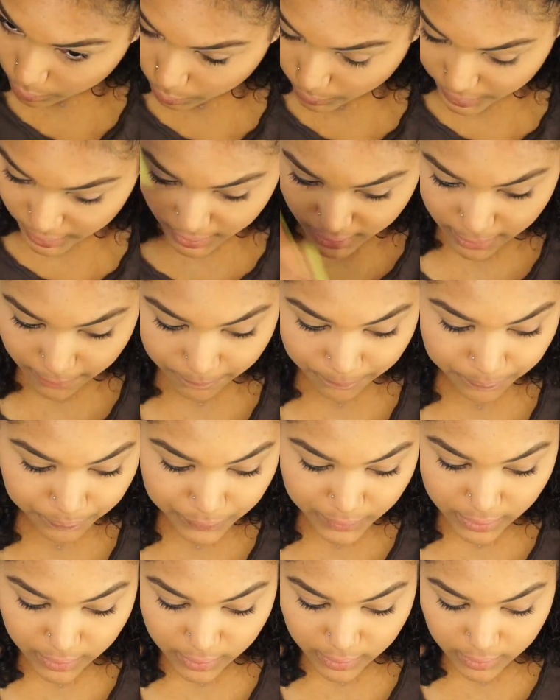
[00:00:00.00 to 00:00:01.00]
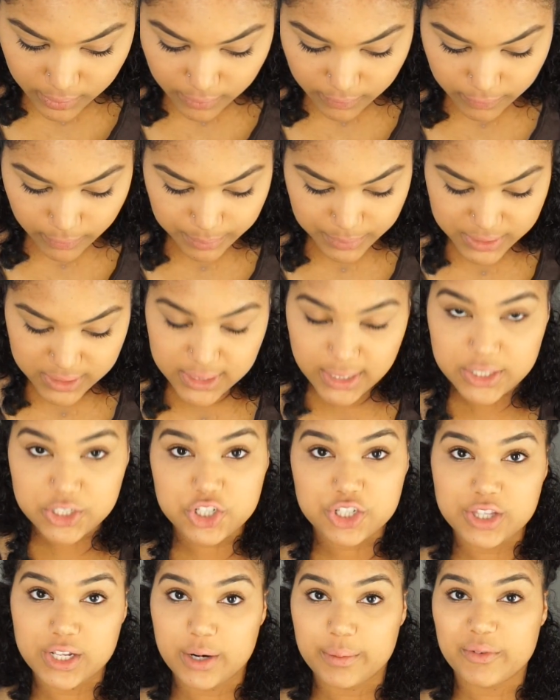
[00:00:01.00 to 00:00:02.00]
away from the
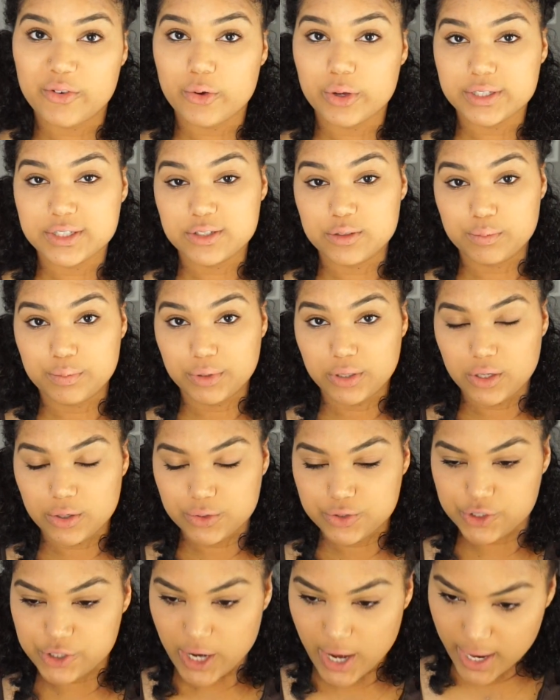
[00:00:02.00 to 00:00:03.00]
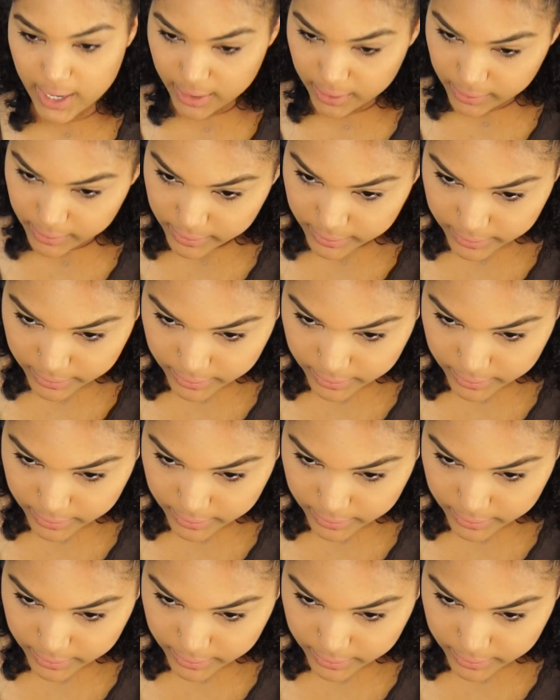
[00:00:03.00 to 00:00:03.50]
section that I'm going to blow dry.